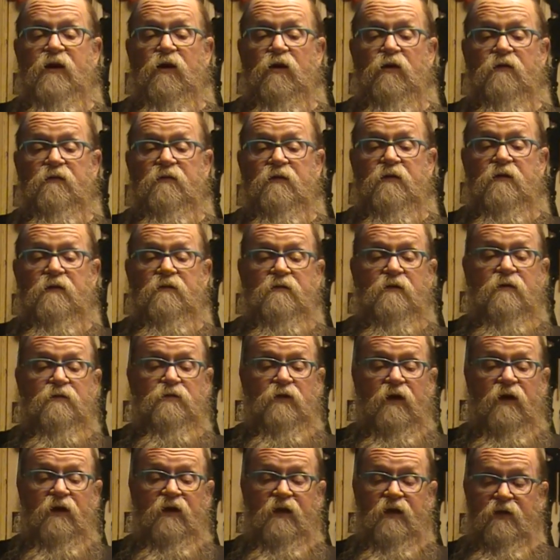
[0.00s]
over. They're
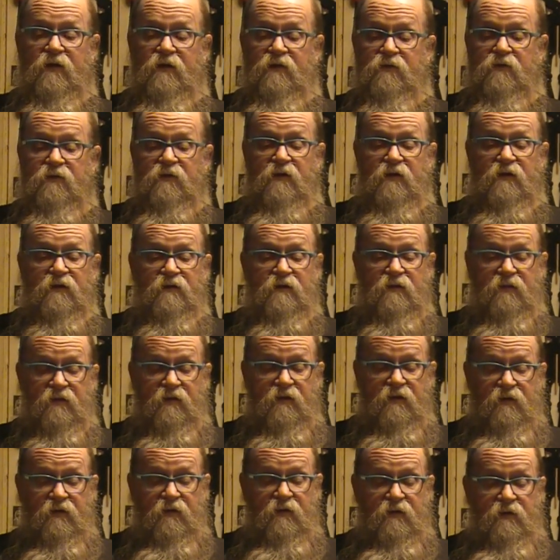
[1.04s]
trying to get under the...
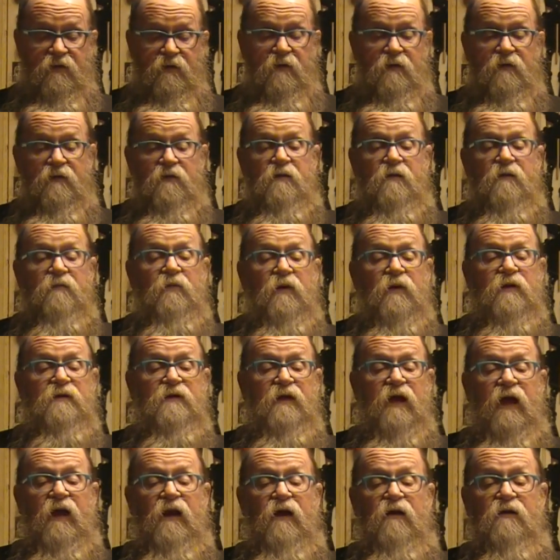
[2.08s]
But it's
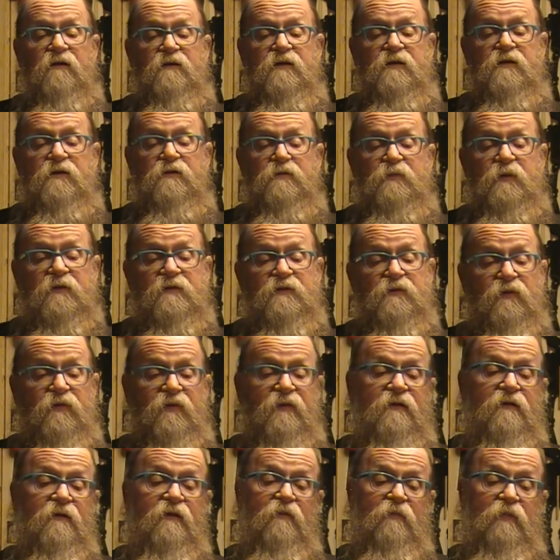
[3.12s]
kind of hard to do, especially with
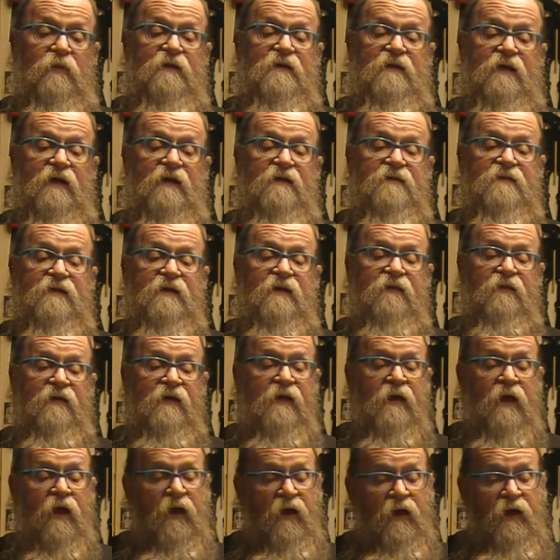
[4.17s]
the PTSD
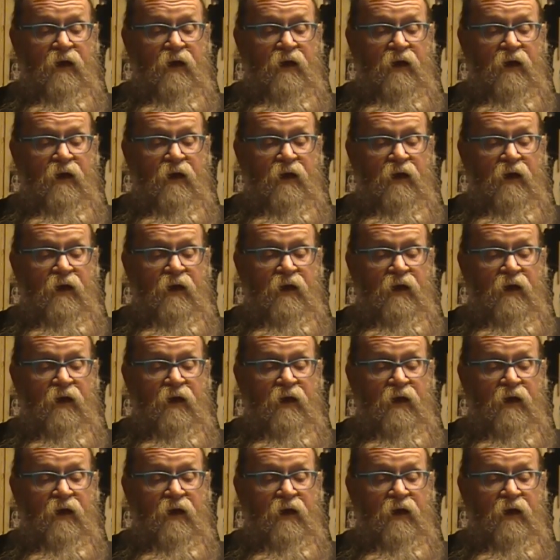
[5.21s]
thing.